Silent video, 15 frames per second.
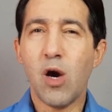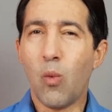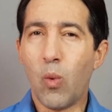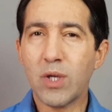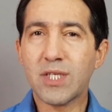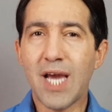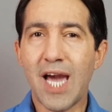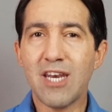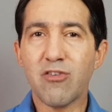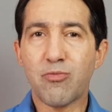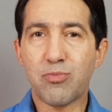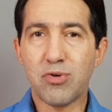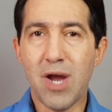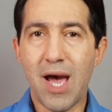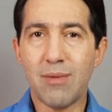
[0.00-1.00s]
What kind
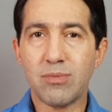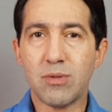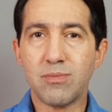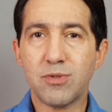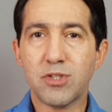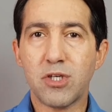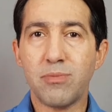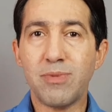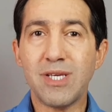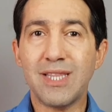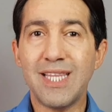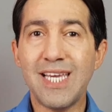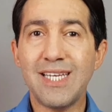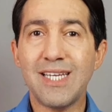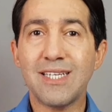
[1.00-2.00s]
of problems could be
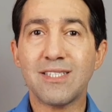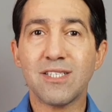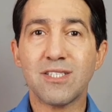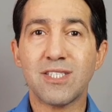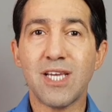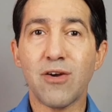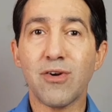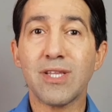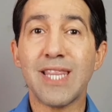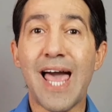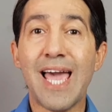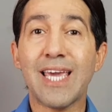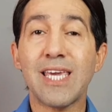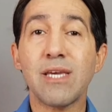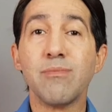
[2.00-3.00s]
leading to Sarah
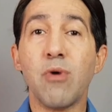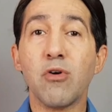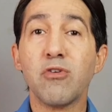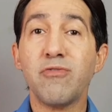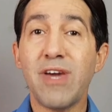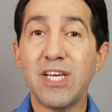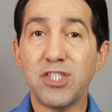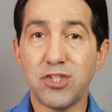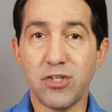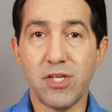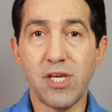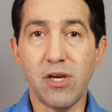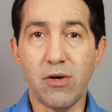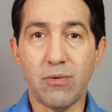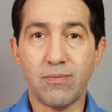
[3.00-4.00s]
lacking motivation
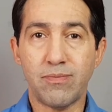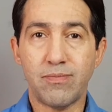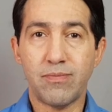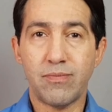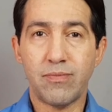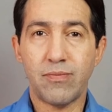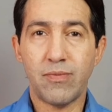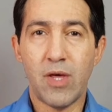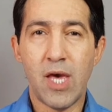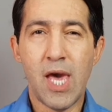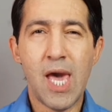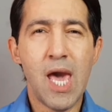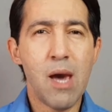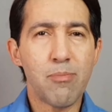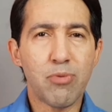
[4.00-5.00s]
here?
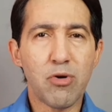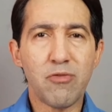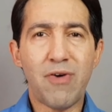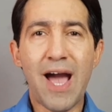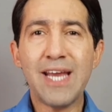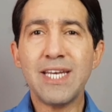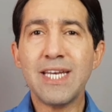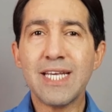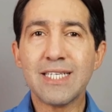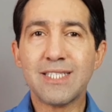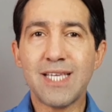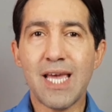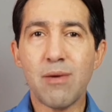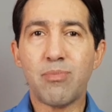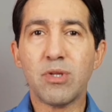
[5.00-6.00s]
Provide an
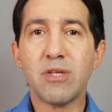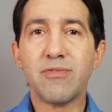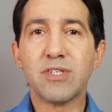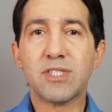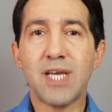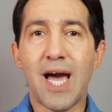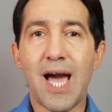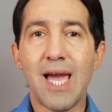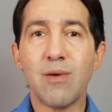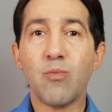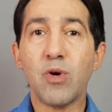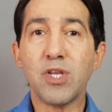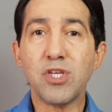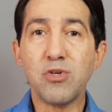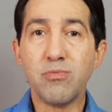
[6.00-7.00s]
example of a time
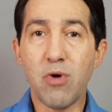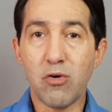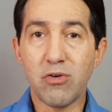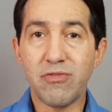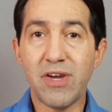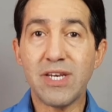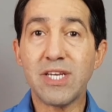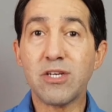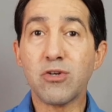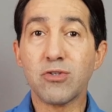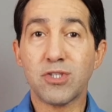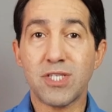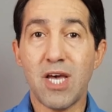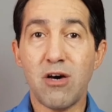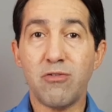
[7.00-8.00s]
when you motivated
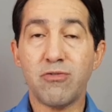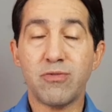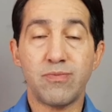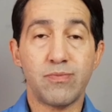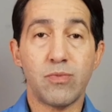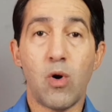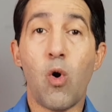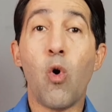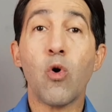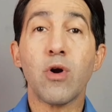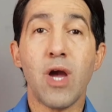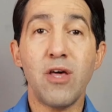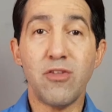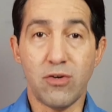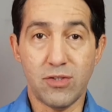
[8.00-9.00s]
yourself or
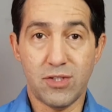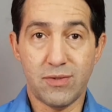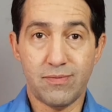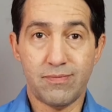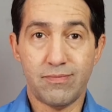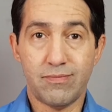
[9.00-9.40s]
others.